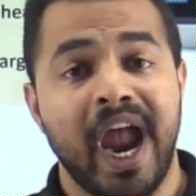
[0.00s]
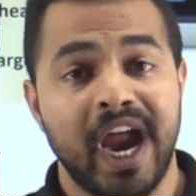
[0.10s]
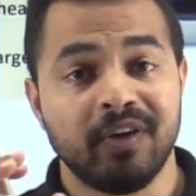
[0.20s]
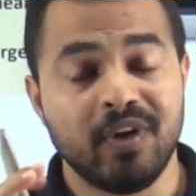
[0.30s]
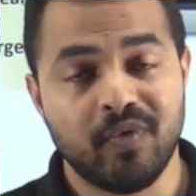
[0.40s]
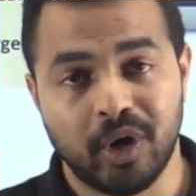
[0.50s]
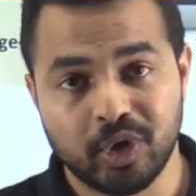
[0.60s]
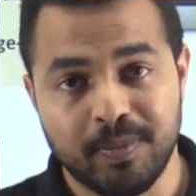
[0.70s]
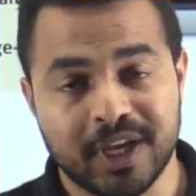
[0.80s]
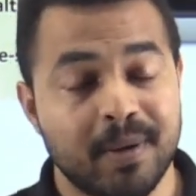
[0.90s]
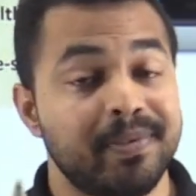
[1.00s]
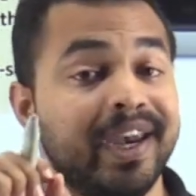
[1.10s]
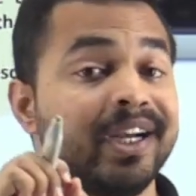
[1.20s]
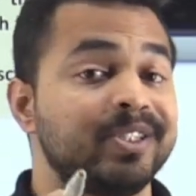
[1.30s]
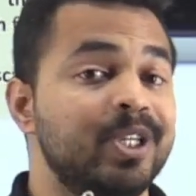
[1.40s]
and we want to become
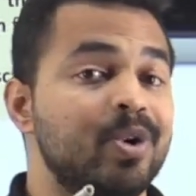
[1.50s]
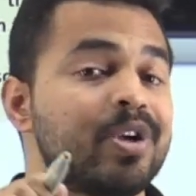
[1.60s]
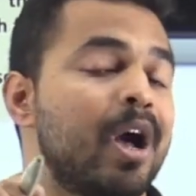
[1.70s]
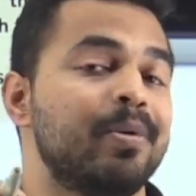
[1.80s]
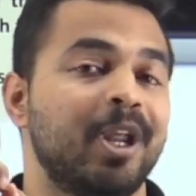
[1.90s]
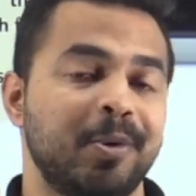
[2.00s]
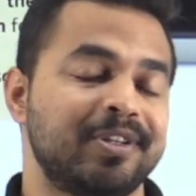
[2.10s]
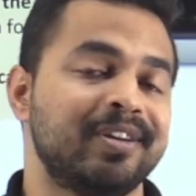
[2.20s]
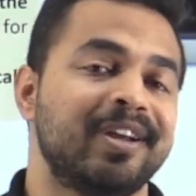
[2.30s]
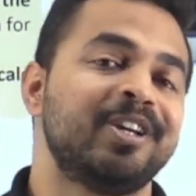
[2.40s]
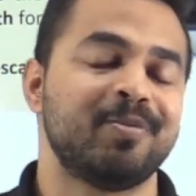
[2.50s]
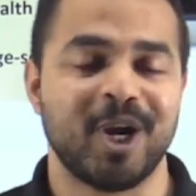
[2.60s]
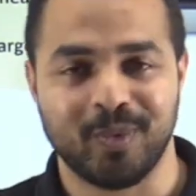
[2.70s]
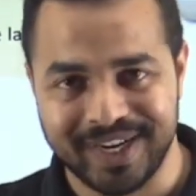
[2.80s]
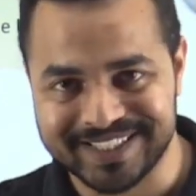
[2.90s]
net zero carbon emission country by
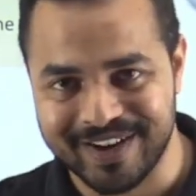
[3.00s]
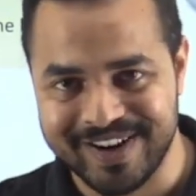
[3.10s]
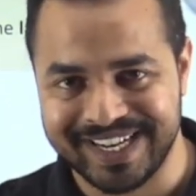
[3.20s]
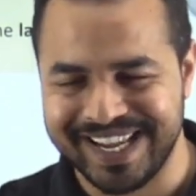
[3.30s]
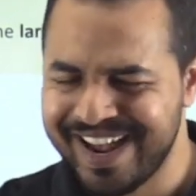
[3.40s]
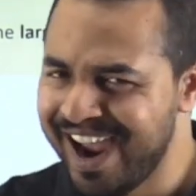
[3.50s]
twenty seventy,